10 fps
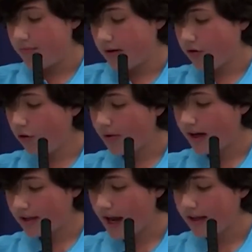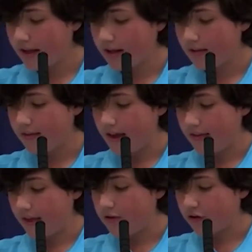I've been told by a lot of kids
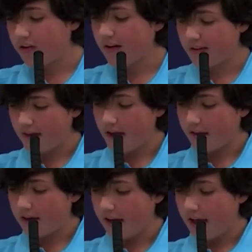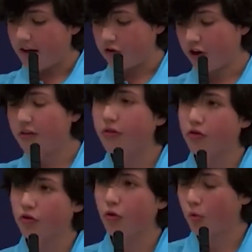that they just stay silent and adjust
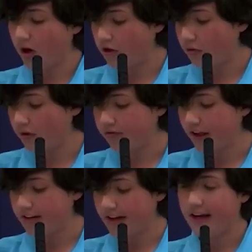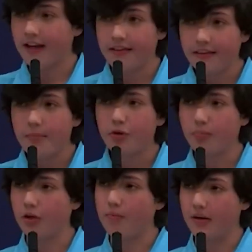their schoolwork to reflect an
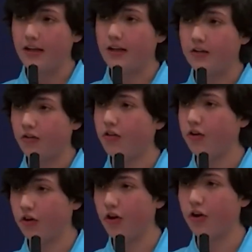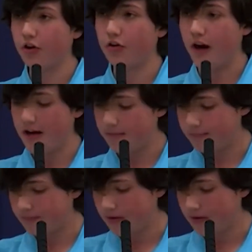acceptable opinion to secure a good grade.